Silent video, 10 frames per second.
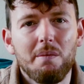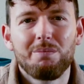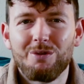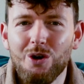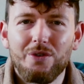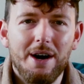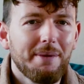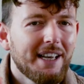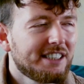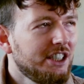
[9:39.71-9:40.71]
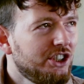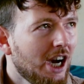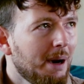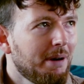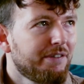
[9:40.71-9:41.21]
Programming is a
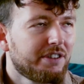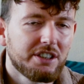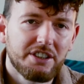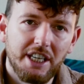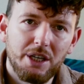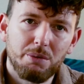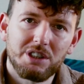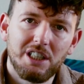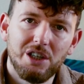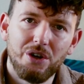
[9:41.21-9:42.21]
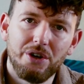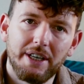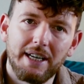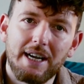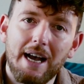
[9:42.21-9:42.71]
job of continuously
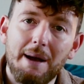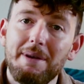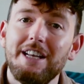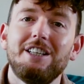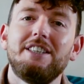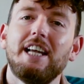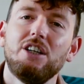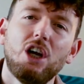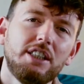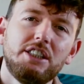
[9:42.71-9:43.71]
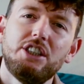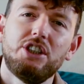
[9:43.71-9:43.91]
learning. I mean, technologies